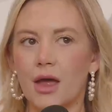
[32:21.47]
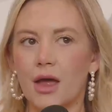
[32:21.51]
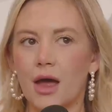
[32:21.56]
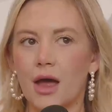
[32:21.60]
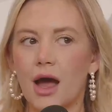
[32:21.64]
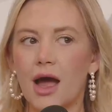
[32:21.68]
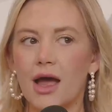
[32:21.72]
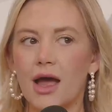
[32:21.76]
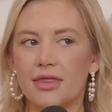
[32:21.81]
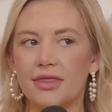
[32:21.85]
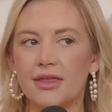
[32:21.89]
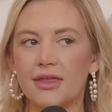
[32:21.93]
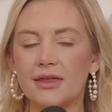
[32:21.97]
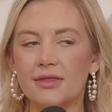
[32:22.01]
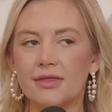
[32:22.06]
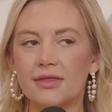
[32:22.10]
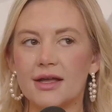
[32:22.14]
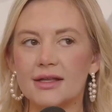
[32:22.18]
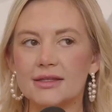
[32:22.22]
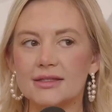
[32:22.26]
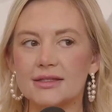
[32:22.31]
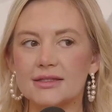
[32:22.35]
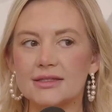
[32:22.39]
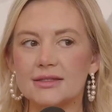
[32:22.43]
I think
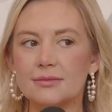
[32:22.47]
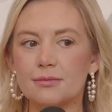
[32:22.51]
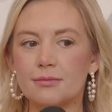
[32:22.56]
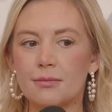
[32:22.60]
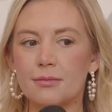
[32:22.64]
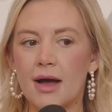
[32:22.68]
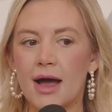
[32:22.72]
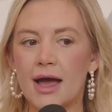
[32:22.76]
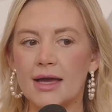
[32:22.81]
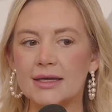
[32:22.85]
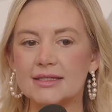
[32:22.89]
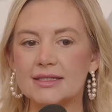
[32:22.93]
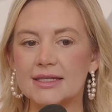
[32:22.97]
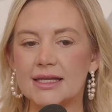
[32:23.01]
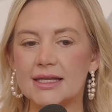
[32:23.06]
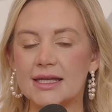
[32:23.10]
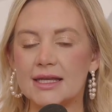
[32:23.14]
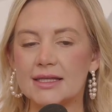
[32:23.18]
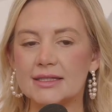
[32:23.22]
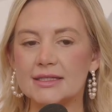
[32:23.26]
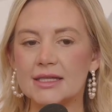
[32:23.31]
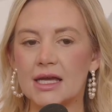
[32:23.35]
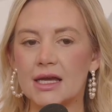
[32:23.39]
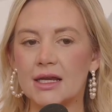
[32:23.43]
that's my
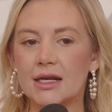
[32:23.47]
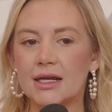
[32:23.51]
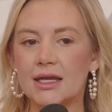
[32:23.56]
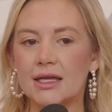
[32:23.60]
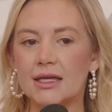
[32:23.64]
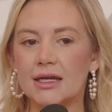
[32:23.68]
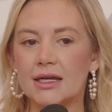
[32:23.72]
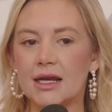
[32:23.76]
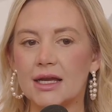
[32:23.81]
stance on it.